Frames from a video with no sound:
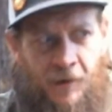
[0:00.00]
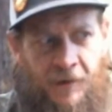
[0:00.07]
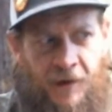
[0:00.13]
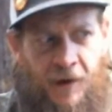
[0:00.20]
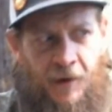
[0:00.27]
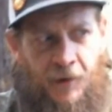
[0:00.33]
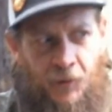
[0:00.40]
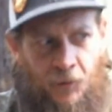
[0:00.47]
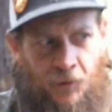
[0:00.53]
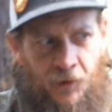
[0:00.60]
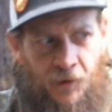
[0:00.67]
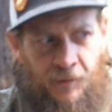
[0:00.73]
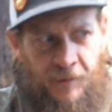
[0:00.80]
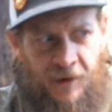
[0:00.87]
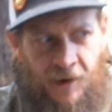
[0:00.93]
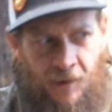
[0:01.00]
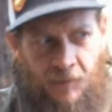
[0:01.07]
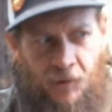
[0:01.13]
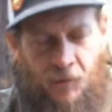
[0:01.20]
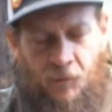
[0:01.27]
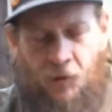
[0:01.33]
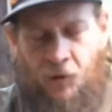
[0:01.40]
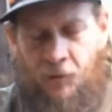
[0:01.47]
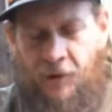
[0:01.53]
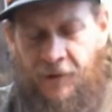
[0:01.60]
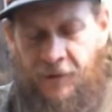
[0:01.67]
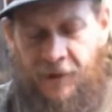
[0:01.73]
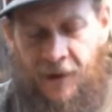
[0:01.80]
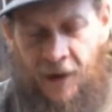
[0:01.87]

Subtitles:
Deen in order to become her more quickly.